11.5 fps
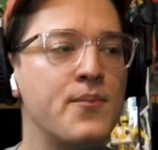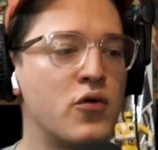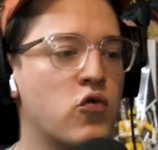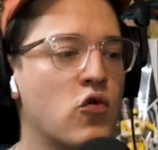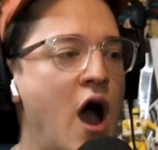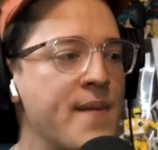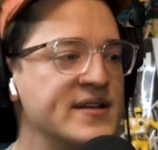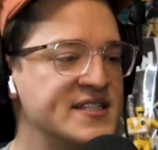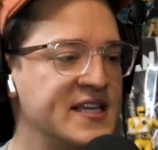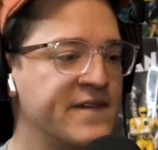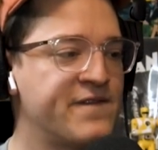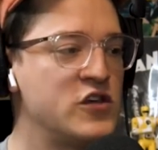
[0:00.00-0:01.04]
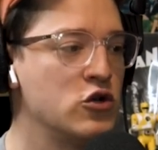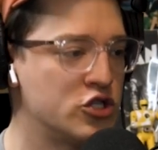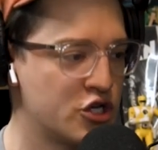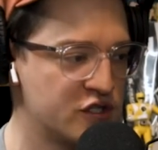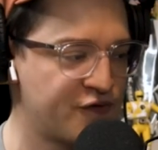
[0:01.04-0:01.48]
promising
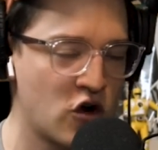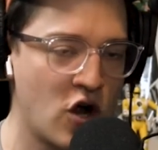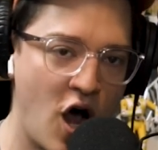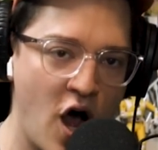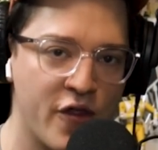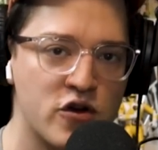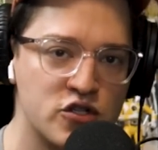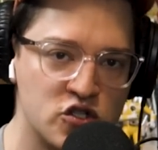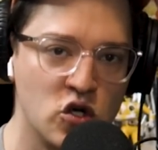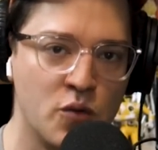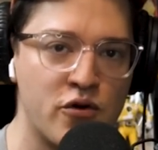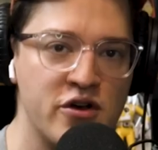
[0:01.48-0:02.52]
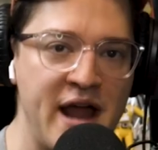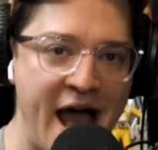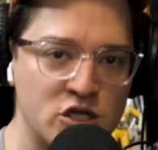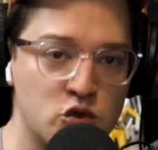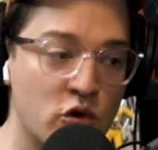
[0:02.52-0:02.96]
futures for other
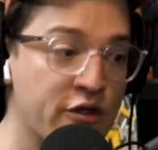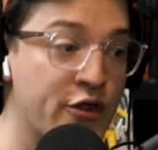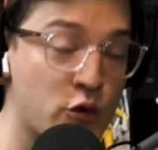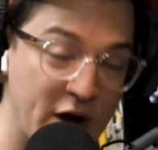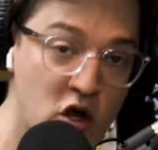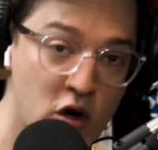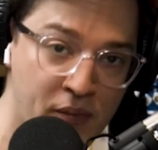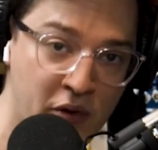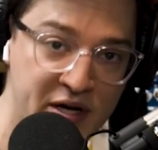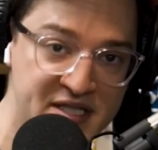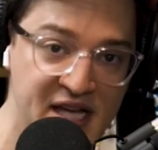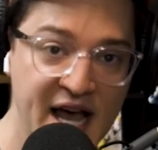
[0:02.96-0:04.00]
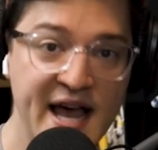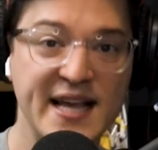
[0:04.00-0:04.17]
supernatural thriller books,